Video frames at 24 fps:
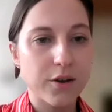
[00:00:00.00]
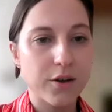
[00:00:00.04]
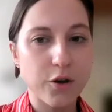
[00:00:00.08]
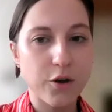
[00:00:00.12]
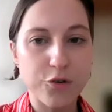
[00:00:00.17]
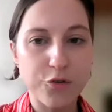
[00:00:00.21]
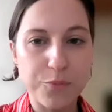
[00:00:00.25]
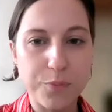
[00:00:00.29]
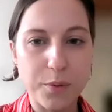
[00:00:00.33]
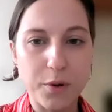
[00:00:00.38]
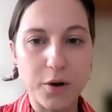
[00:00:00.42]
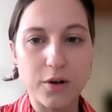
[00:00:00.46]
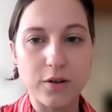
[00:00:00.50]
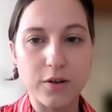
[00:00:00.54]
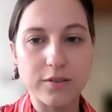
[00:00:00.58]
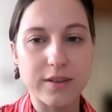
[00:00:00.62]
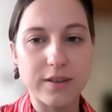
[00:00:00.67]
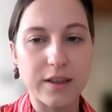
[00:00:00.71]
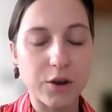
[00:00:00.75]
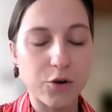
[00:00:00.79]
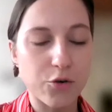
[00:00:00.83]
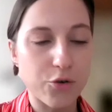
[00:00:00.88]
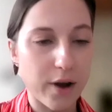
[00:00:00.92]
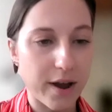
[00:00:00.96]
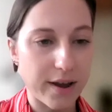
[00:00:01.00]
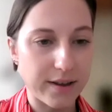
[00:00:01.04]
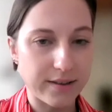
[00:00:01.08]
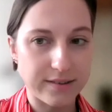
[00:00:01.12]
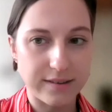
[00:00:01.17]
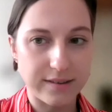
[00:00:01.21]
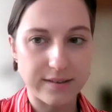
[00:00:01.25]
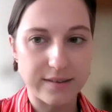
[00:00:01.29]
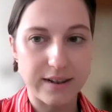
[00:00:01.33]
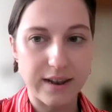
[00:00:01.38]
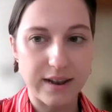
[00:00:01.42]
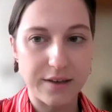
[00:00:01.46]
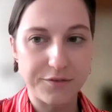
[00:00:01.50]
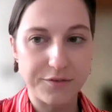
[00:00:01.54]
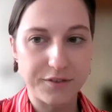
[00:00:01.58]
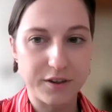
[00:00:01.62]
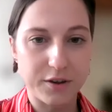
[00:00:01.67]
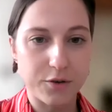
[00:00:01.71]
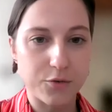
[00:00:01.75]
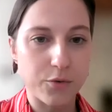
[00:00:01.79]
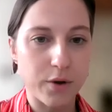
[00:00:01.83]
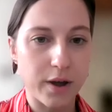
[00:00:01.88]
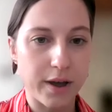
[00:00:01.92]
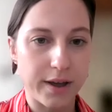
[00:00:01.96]
curveballs and crises left
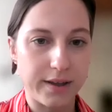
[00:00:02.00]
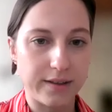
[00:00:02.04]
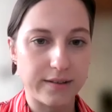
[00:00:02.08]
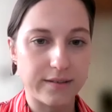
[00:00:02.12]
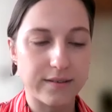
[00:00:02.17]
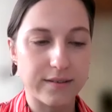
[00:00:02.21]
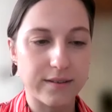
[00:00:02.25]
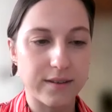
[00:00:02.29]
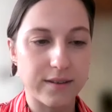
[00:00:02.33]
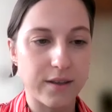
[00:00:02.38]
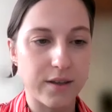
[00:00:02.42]
and right,